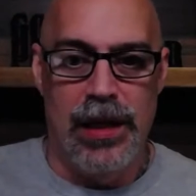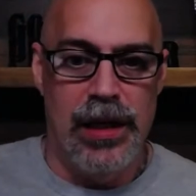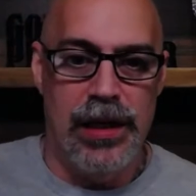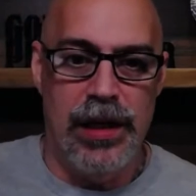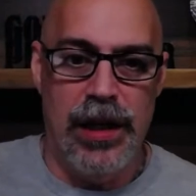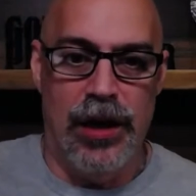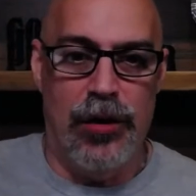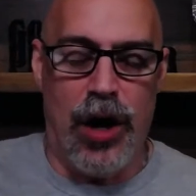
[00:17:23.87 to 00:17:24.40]

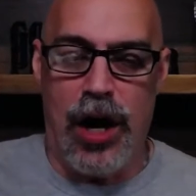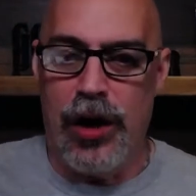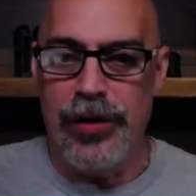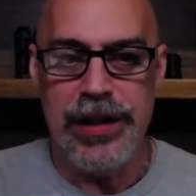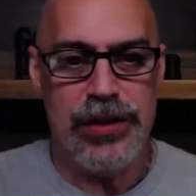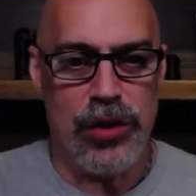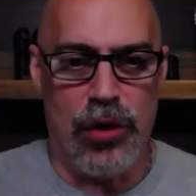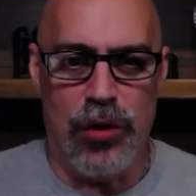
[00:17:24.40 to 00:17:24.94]
You know, all
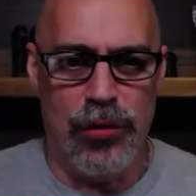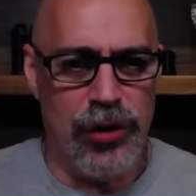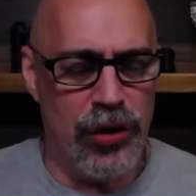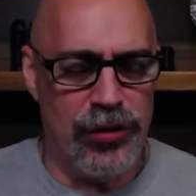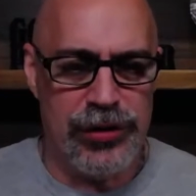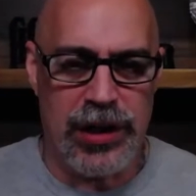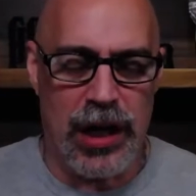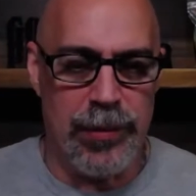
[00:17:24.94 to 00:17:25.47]
these
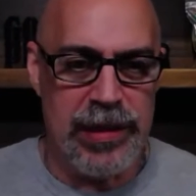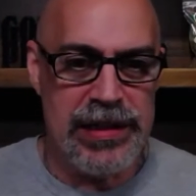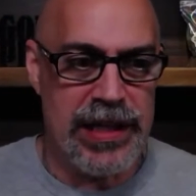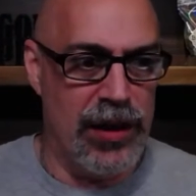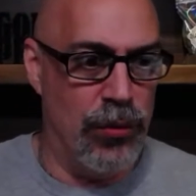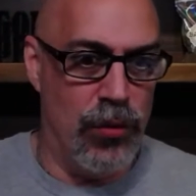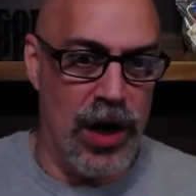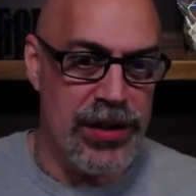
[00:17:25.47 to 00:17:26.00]
old companies,
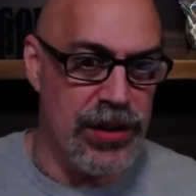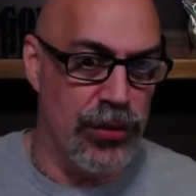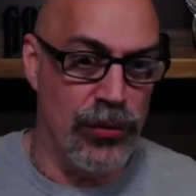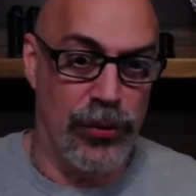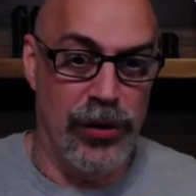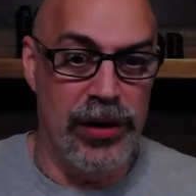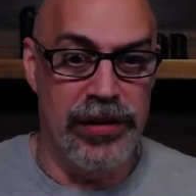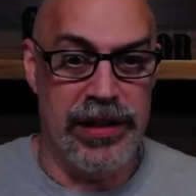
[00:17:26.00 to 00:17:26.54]
and it wasn't
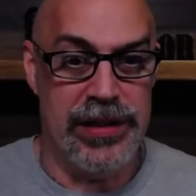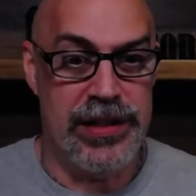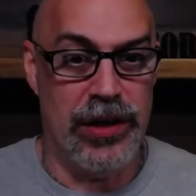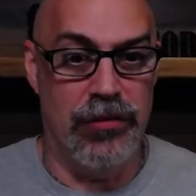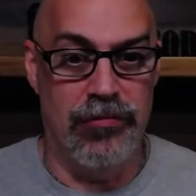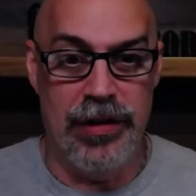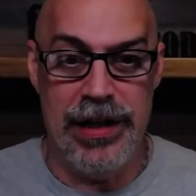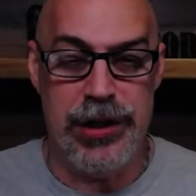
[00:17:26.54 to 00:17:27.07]
really
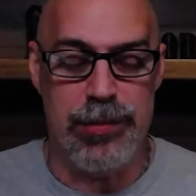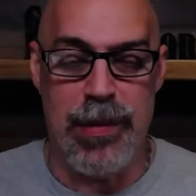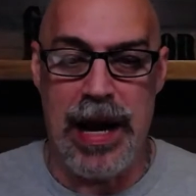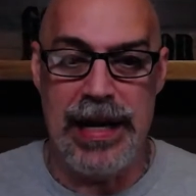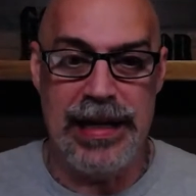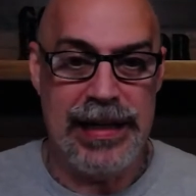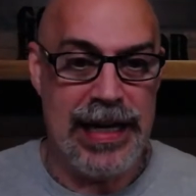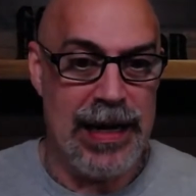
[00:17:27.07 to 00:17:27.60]
until Lynch
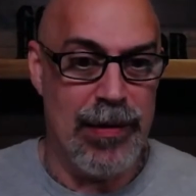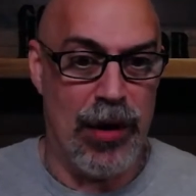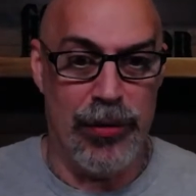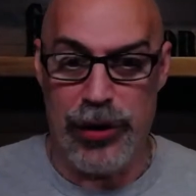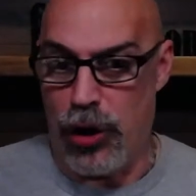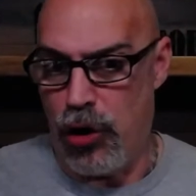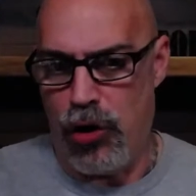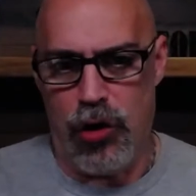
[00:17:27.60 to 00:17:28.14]
Mining came out
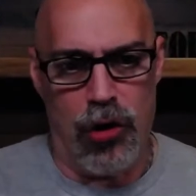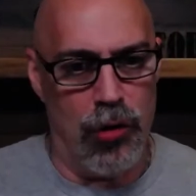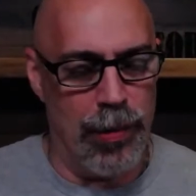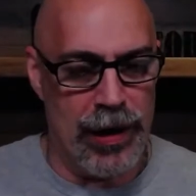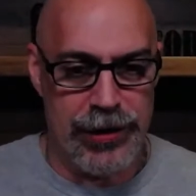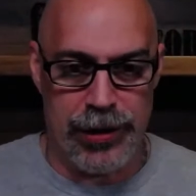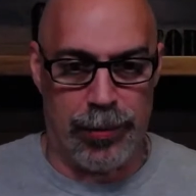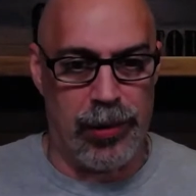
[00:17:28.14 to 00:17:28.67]
with a whole
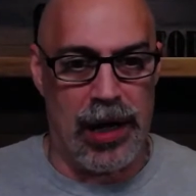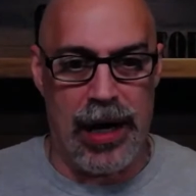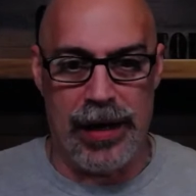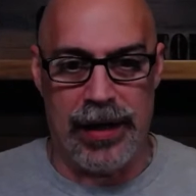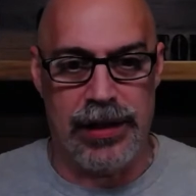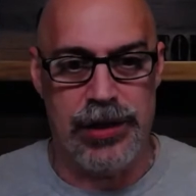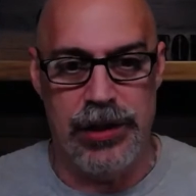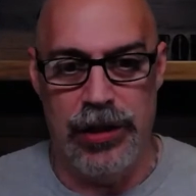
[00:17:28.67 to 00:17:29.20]
bunch of
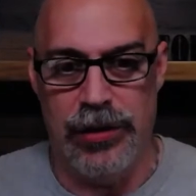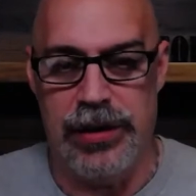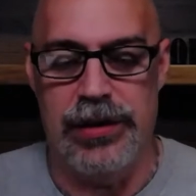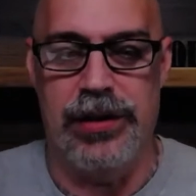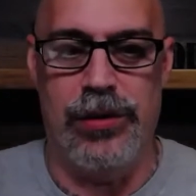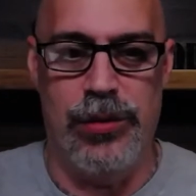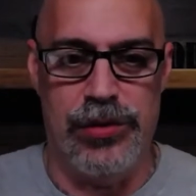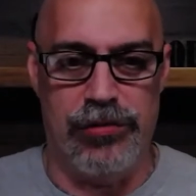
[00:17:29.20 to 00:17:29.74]
products, you know, because
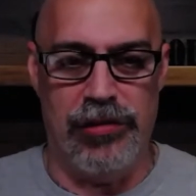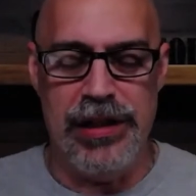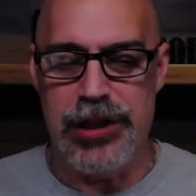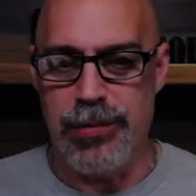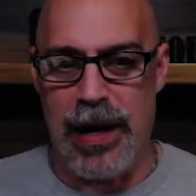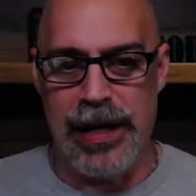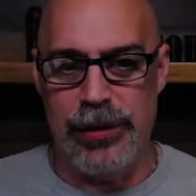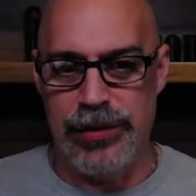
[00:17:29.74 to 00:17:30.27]
it was Lynch
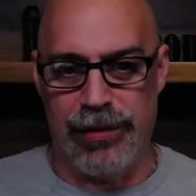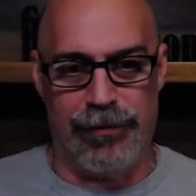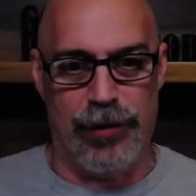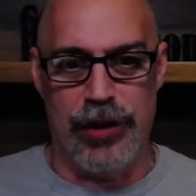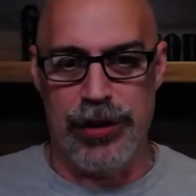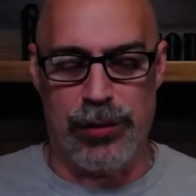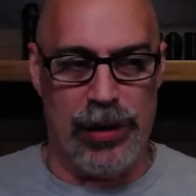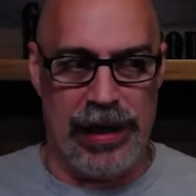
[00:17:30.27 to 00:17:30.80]
Mining was the
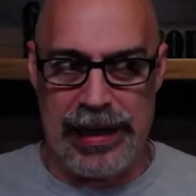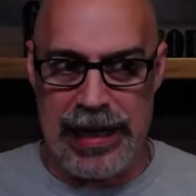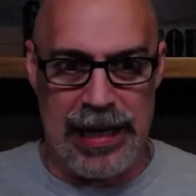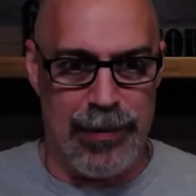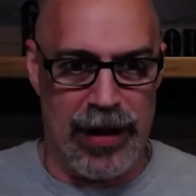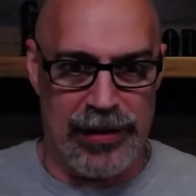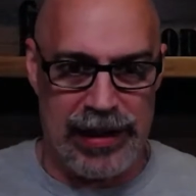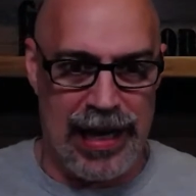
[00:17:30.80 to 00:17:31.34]
first one that
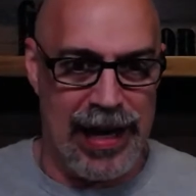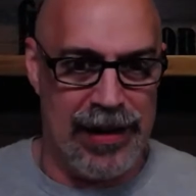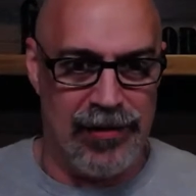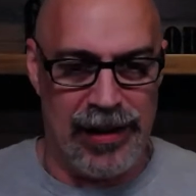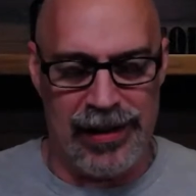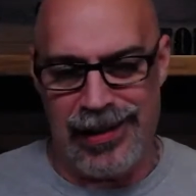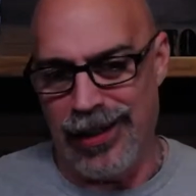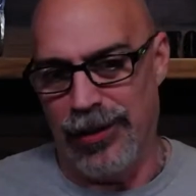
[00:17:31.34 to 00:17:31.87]
came out that had,
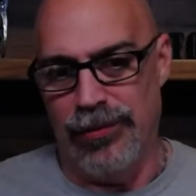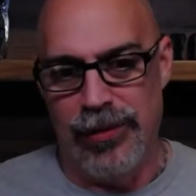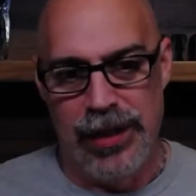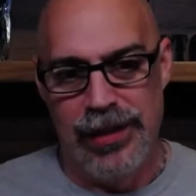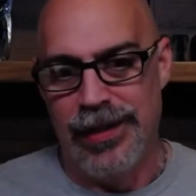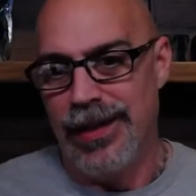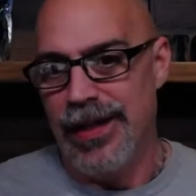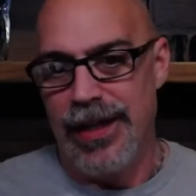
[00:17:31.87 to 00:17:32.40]
like, you know,
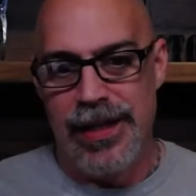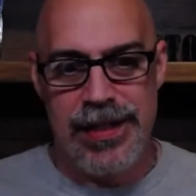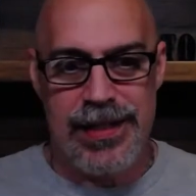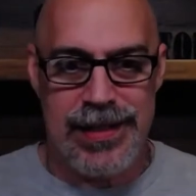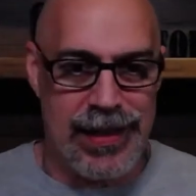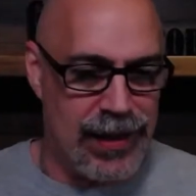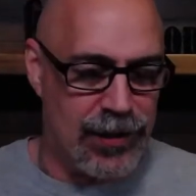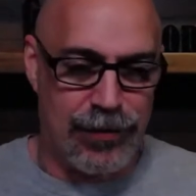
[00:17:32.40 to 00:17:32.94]

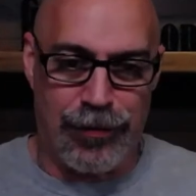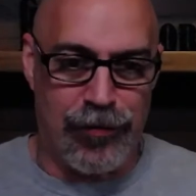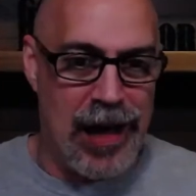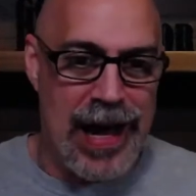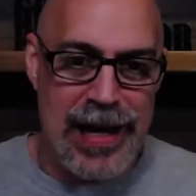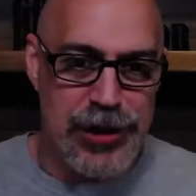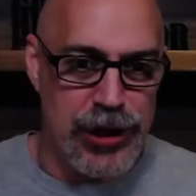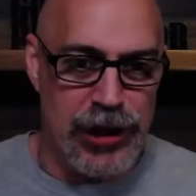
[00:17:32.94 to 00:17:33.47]
6
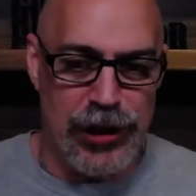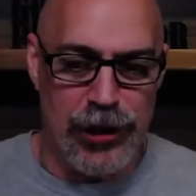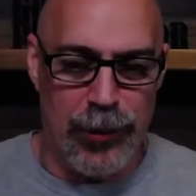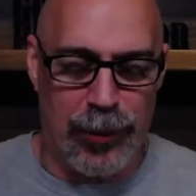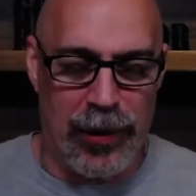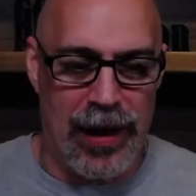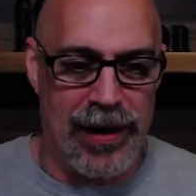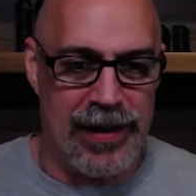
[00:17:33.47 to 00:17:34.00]
flashy new
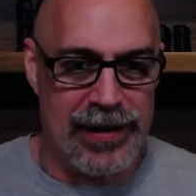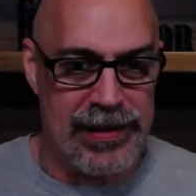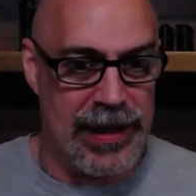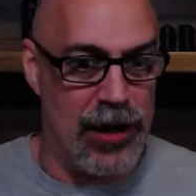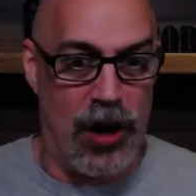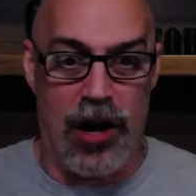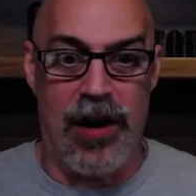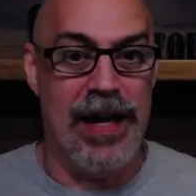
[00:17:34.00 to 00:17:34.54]
products
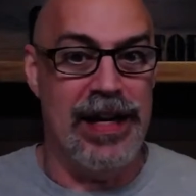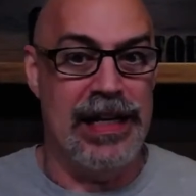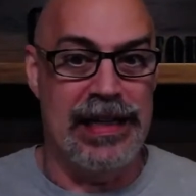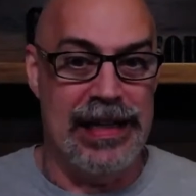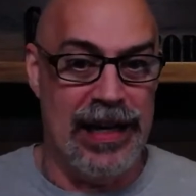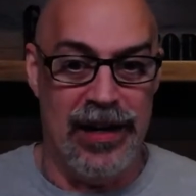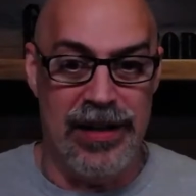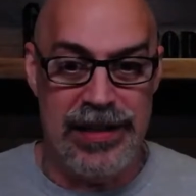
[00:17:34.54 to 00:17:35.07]
that all had a
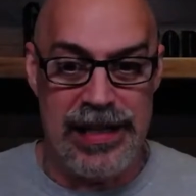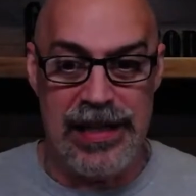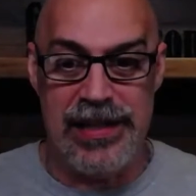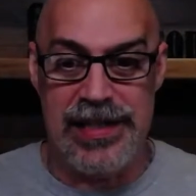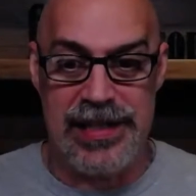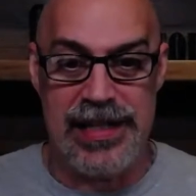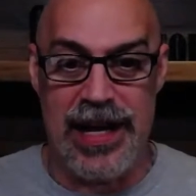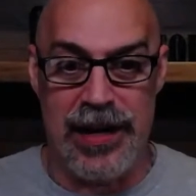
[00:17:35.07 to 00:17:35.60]
guaranteed
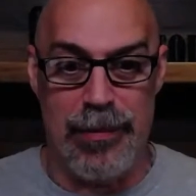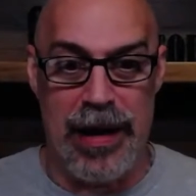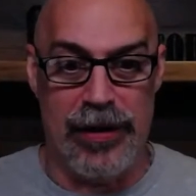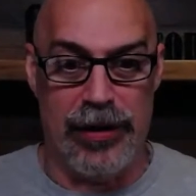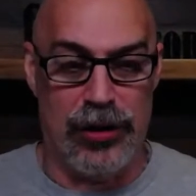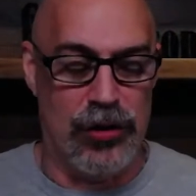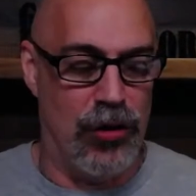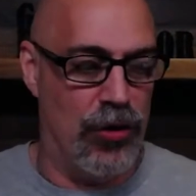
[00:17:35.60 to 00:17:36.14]
set
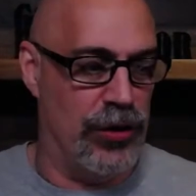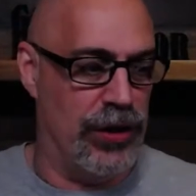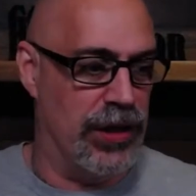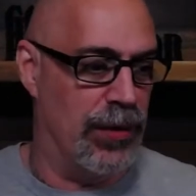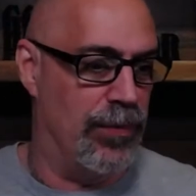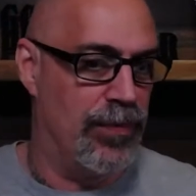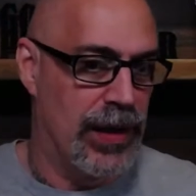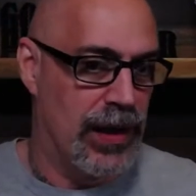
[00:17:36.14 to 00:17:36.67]
amount of gold in them,